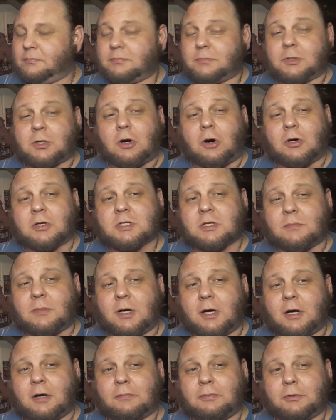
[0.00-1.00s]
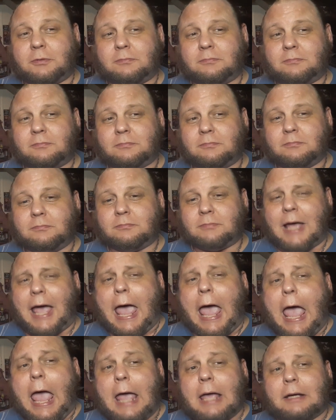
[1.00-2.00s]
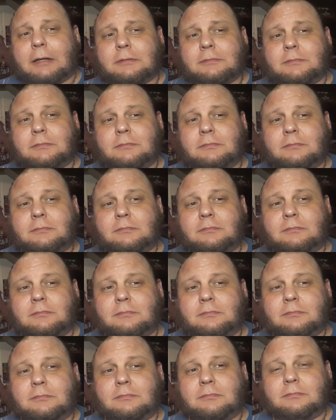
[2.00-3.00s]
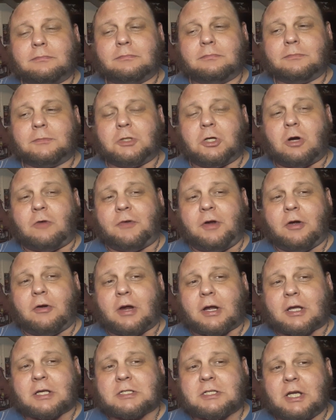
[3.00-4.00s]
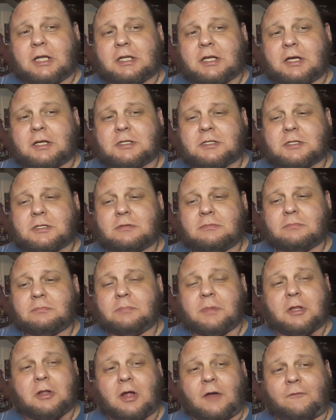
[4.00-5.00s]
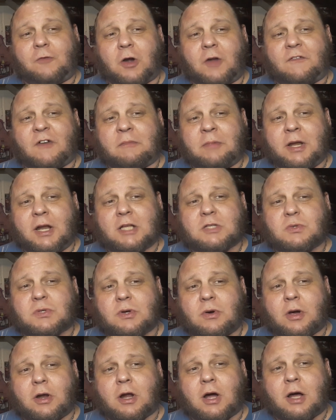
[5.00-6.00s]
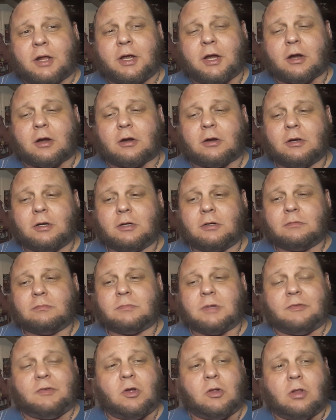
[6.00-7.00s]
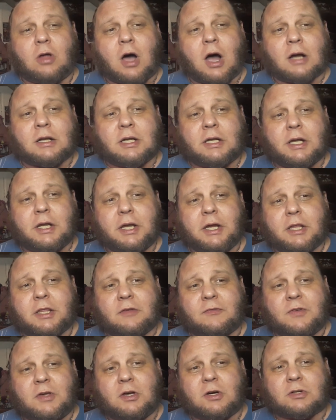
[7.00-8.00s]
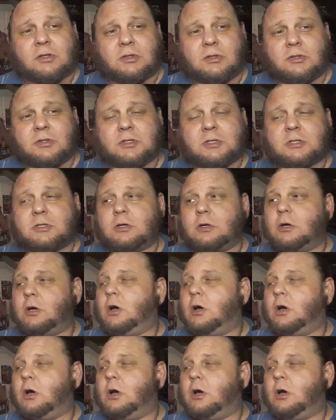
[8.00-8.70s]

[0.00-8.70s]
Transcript: Calls him up. Hey! You're over here at Casitas. Been like 45 minutes. What's going on here? Maybe you logged in any of the vehicles?